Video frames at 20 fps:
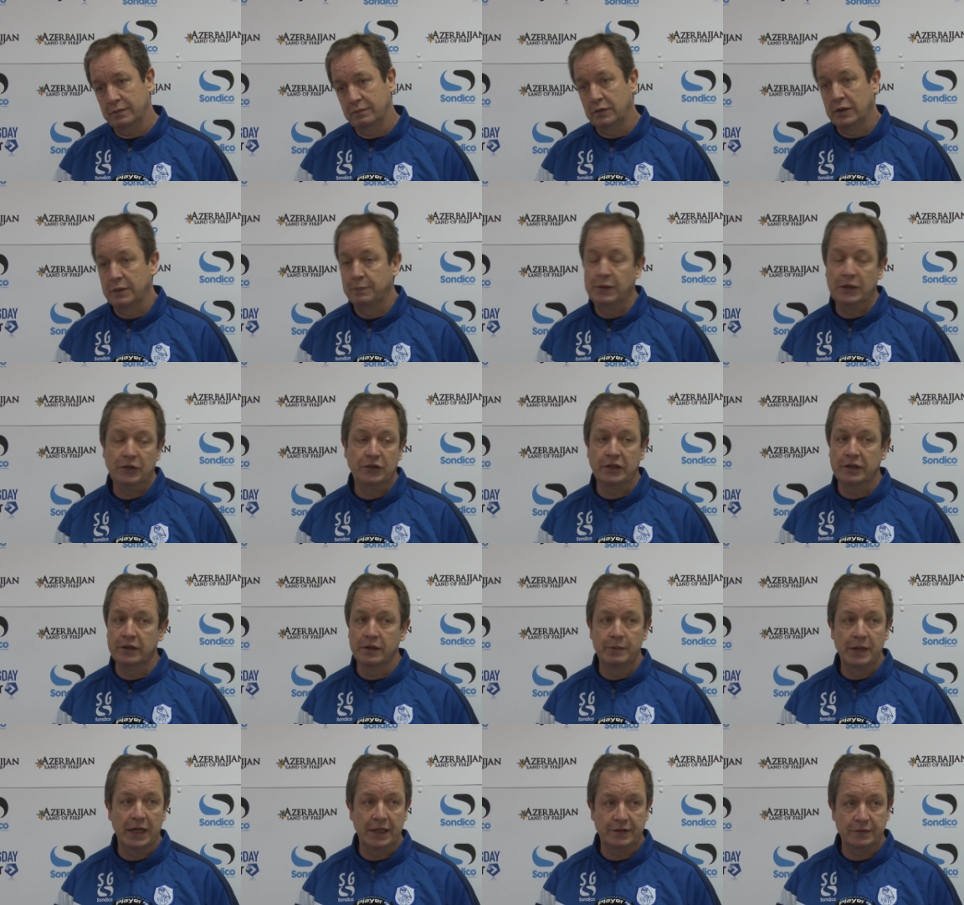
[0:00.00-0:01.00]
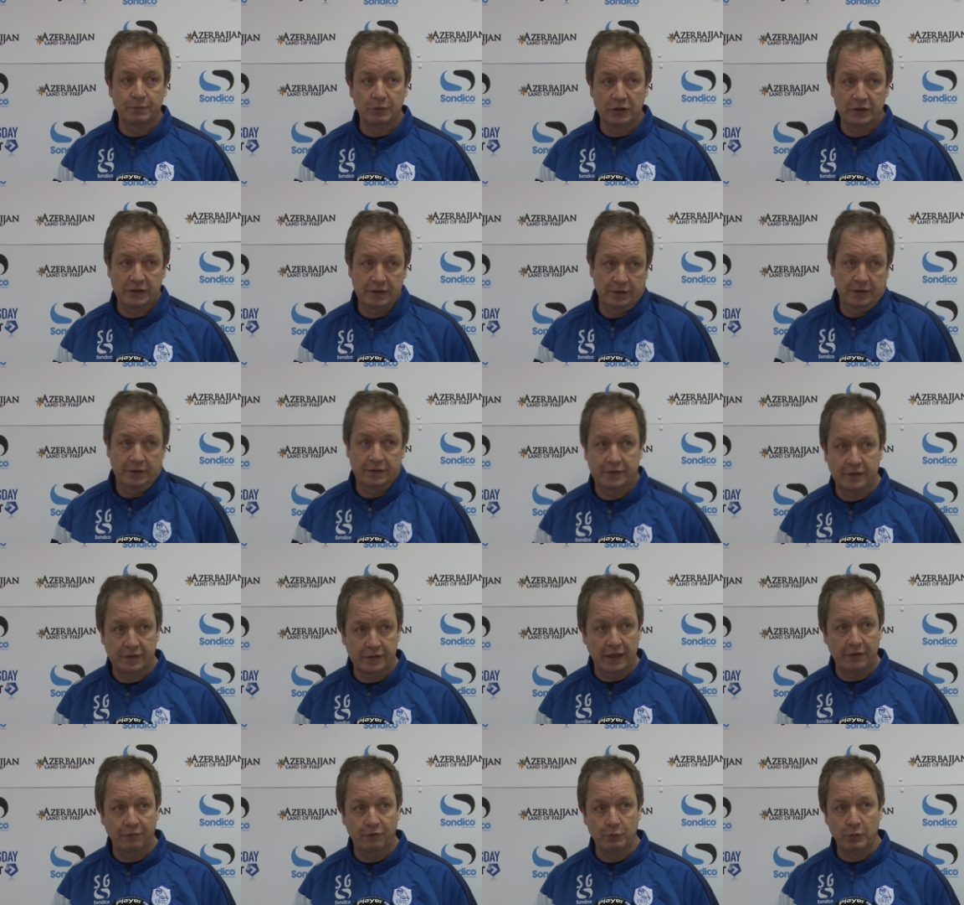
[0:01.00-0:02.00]
but the pitch isn't the best, but it's, it's the
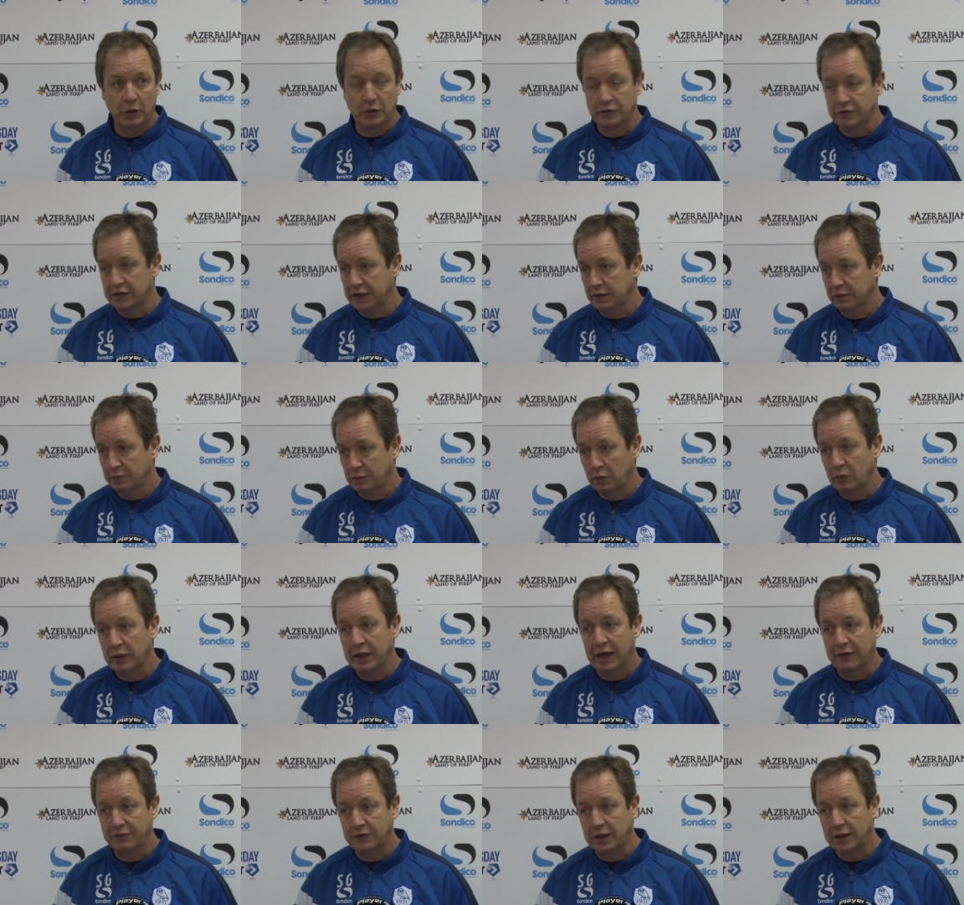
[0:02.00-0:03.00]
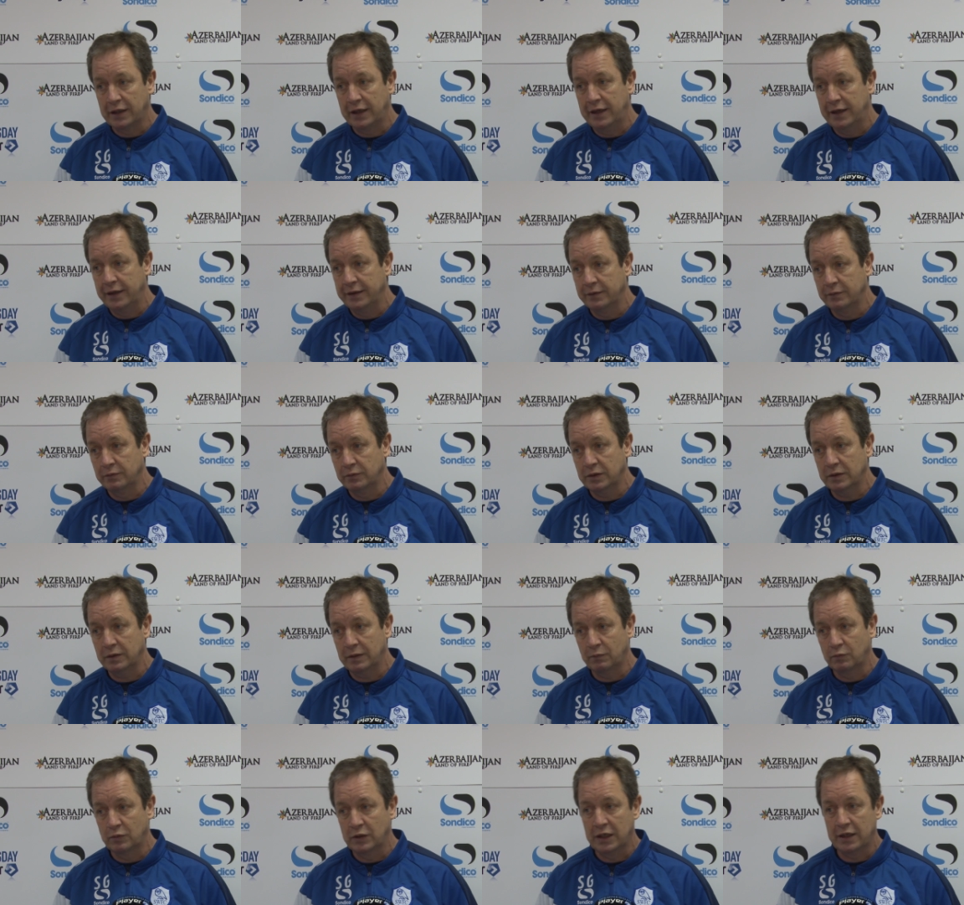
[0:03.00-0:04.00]
same for both teams. But we have to learn and
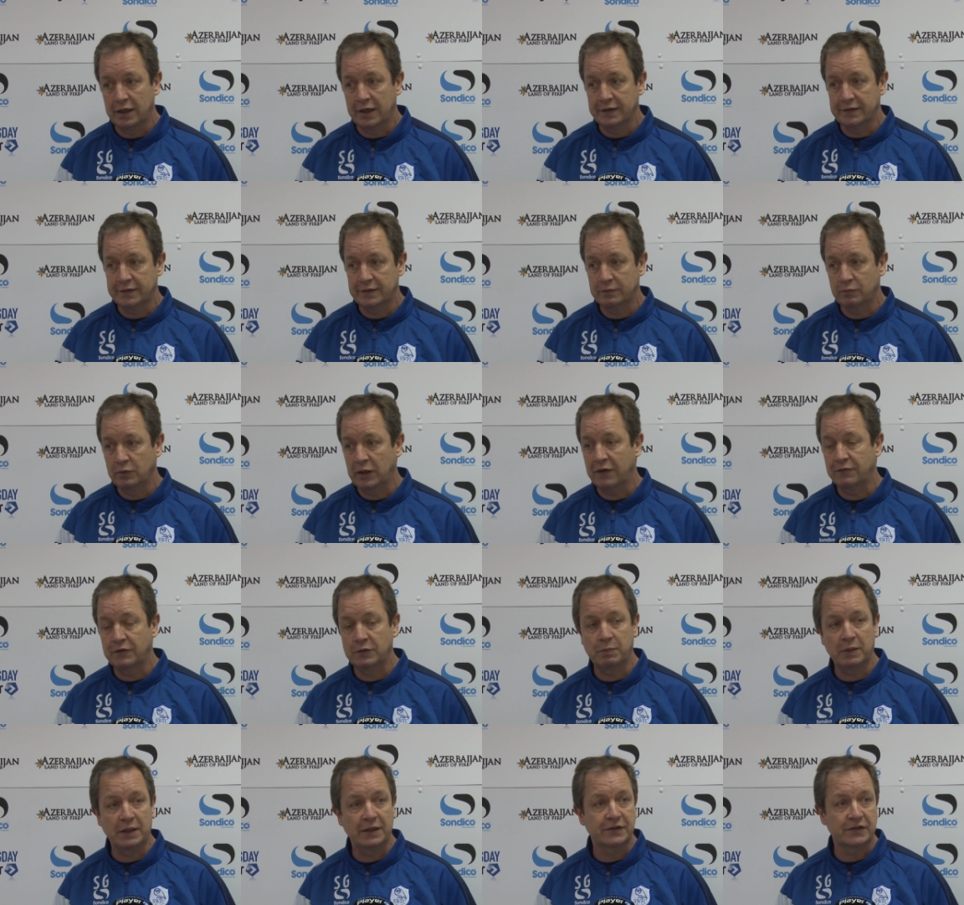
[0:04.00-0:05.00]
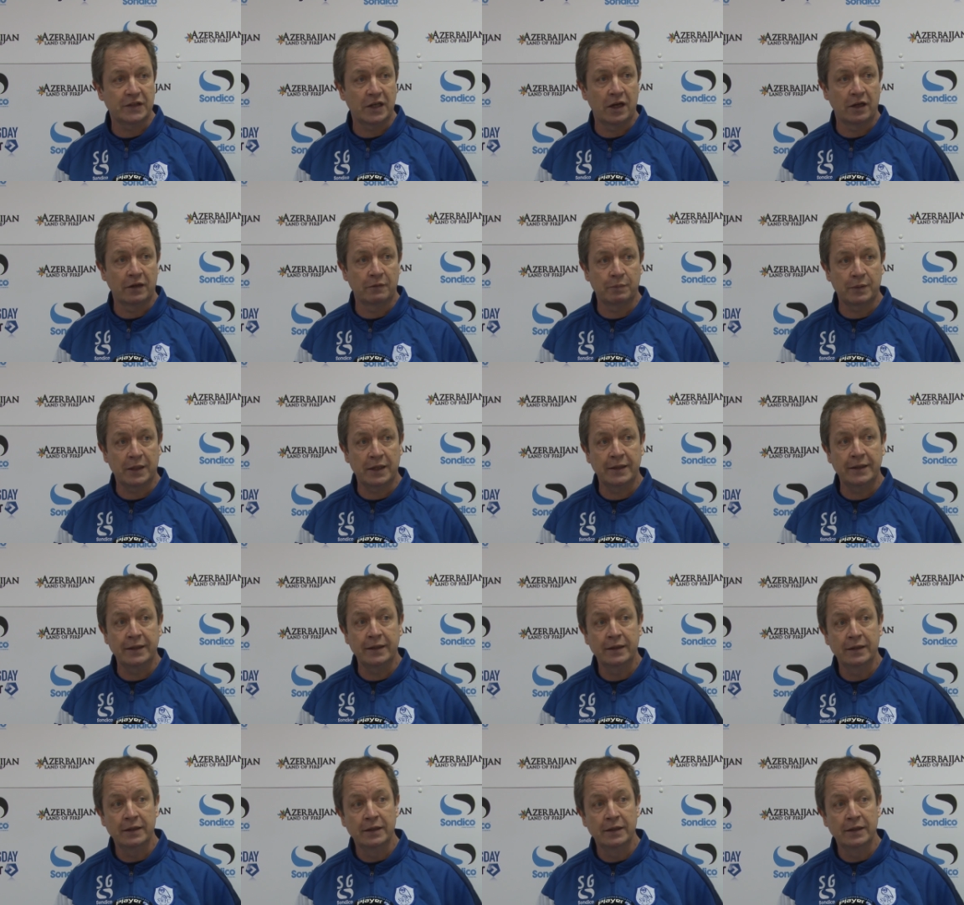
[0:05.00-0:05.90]
realise we have to play a style of play.